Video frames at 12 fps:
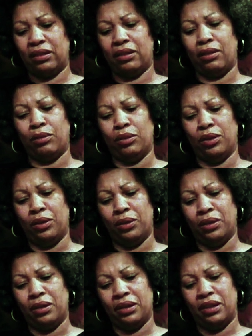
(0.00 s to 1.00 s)
"Oh,
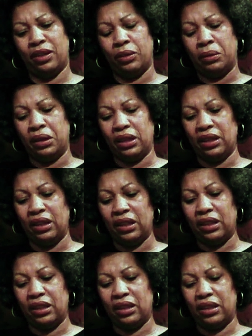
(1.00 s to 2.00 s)
Lord, Sula,"
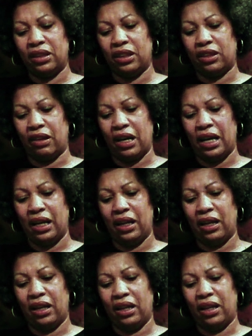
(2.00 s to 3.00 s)
she cried.
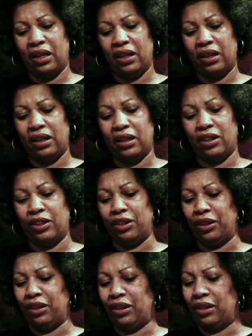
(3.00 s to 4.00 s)

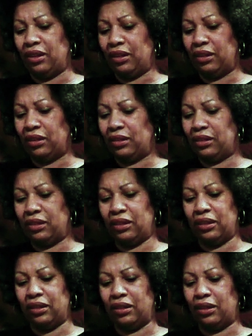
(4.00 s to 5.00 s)
"Girl,
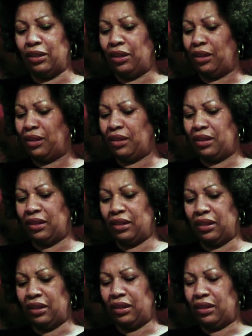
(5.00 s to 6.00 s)
girl,
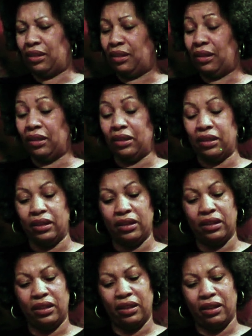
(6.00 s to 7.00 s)
girl, girl,
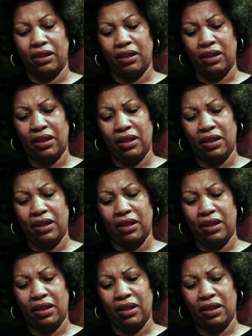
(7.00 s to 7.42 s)
girl."